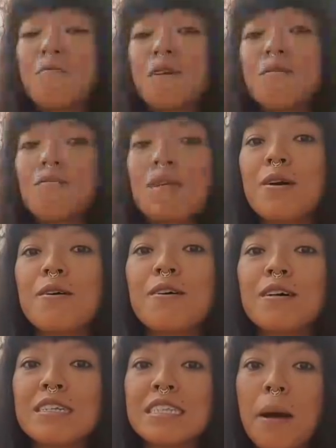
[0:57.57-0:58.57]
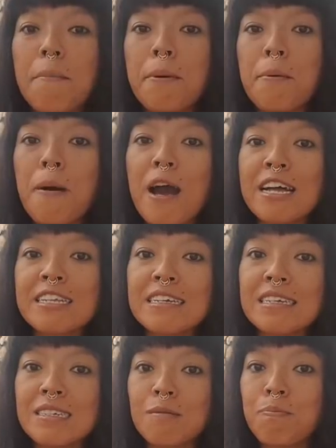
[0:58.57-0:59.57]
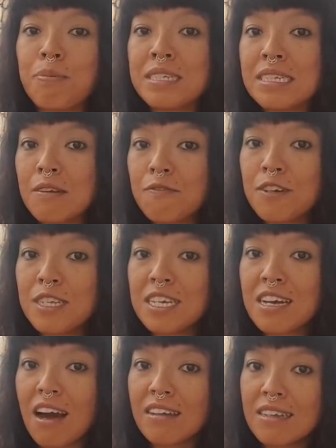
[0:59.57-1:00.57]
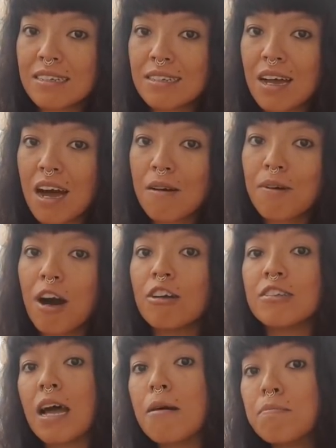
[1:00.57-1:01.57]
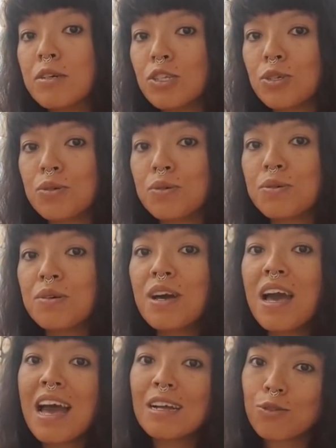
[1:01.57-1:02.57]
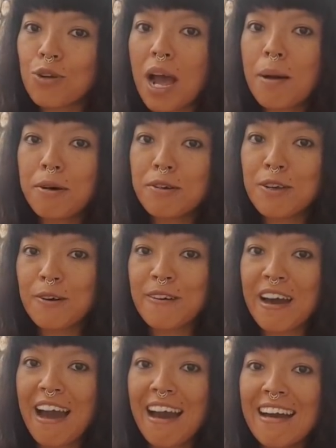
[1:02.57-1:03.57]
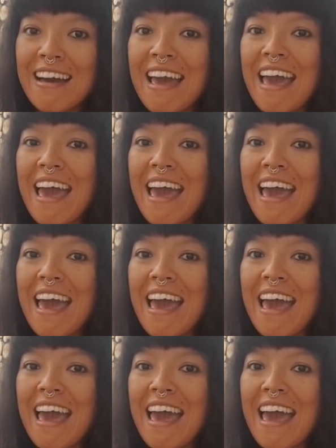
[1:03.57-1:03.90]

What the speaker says: comment below number one is Persephone goddess top or number two tribal yoga,